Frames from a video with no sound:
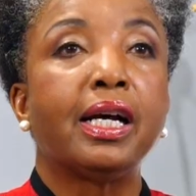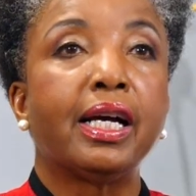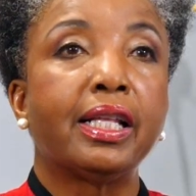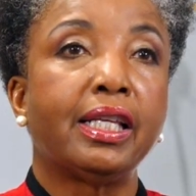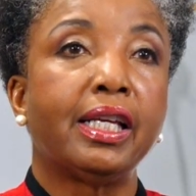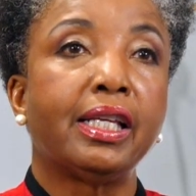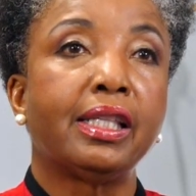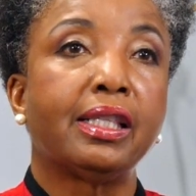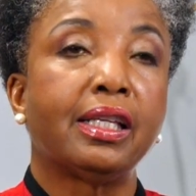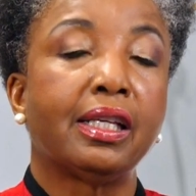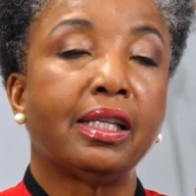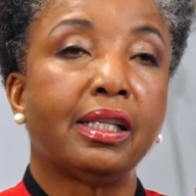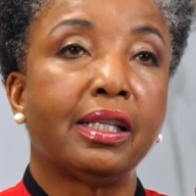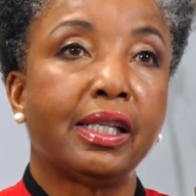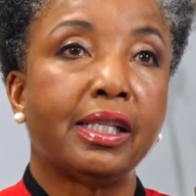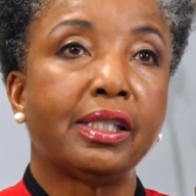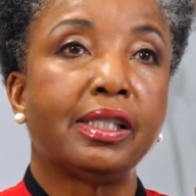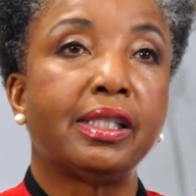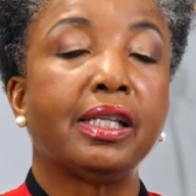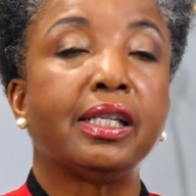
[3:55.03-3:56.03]
I think the
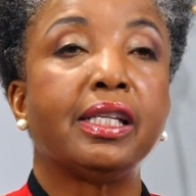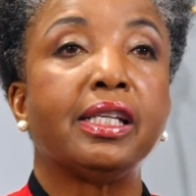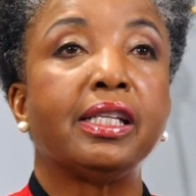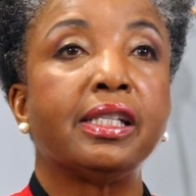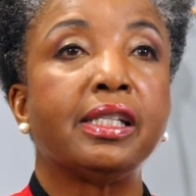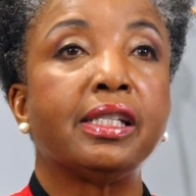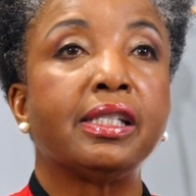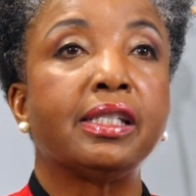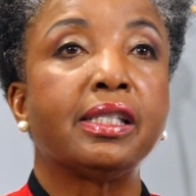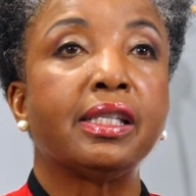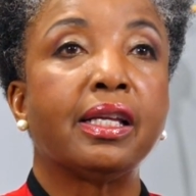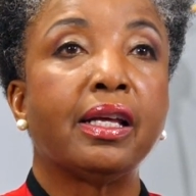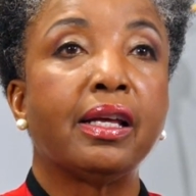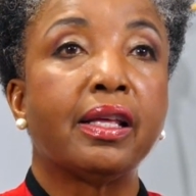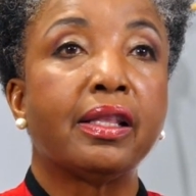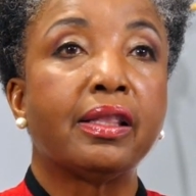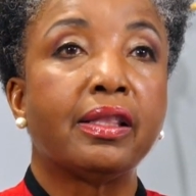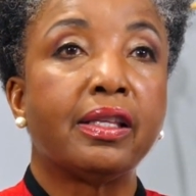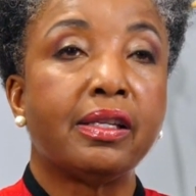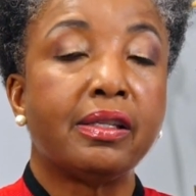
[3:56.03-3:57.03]
lesson is
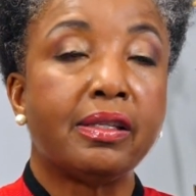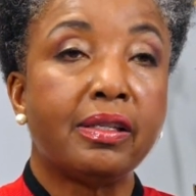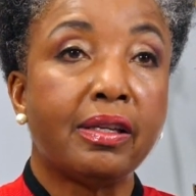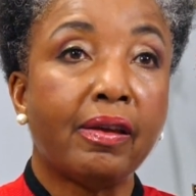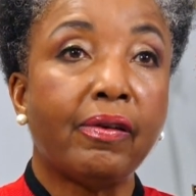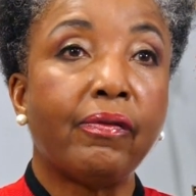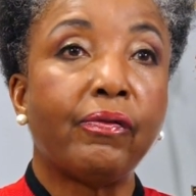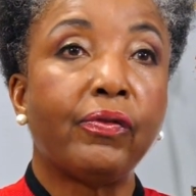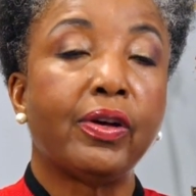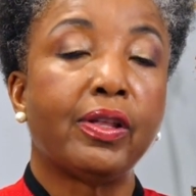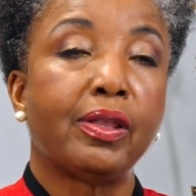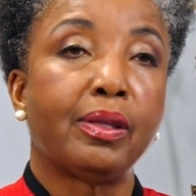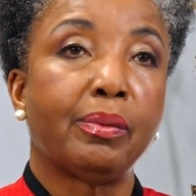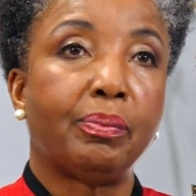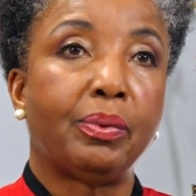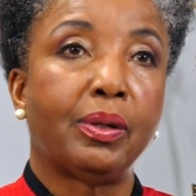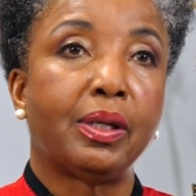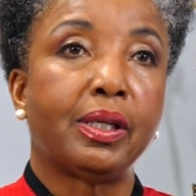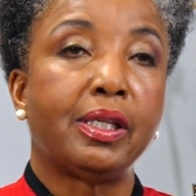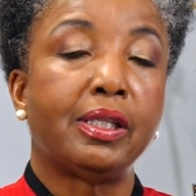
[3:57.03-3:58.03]
the defund the
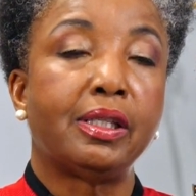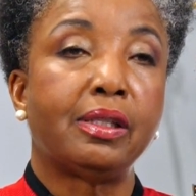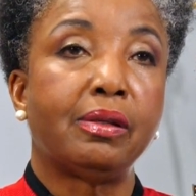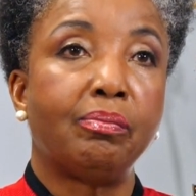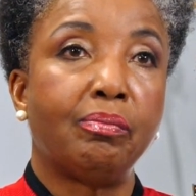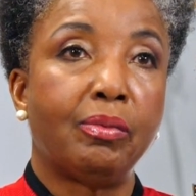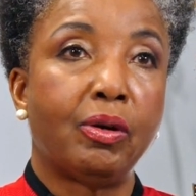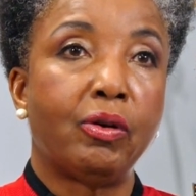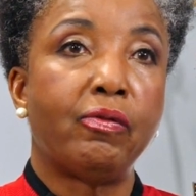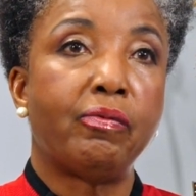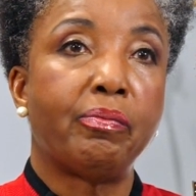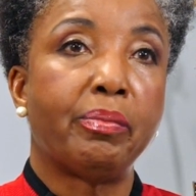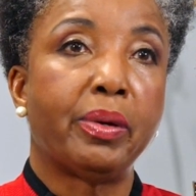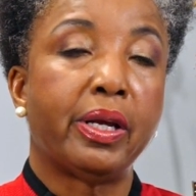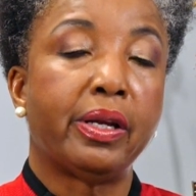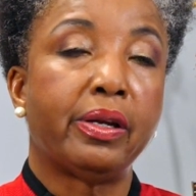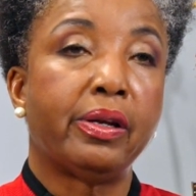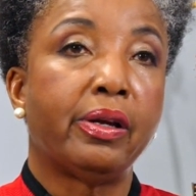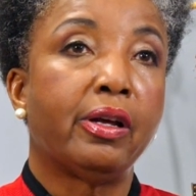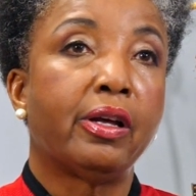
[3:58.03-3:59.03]
police
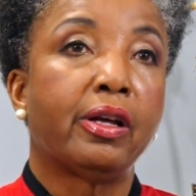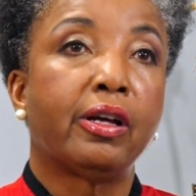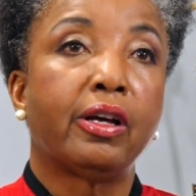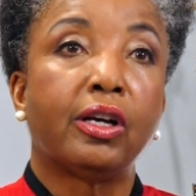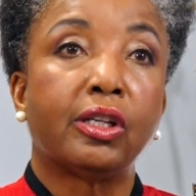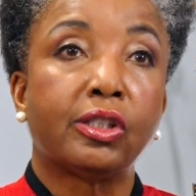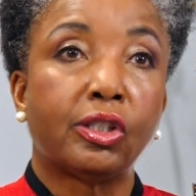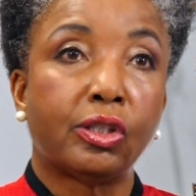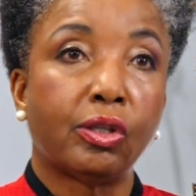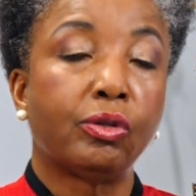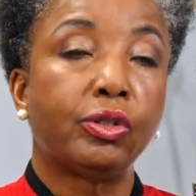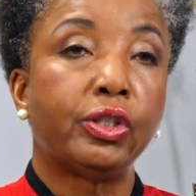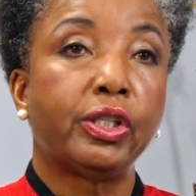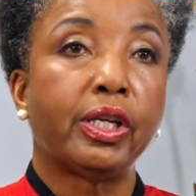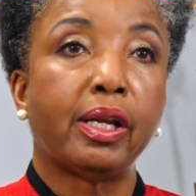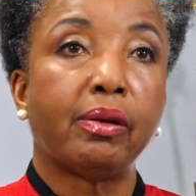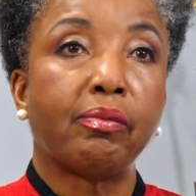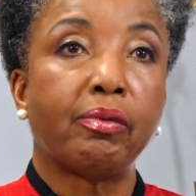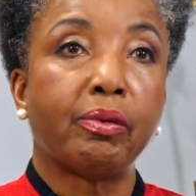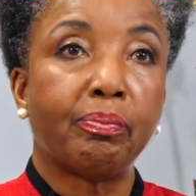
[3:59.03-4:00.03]
movement
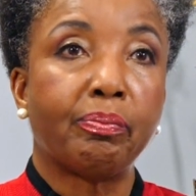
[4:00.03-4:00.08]
associated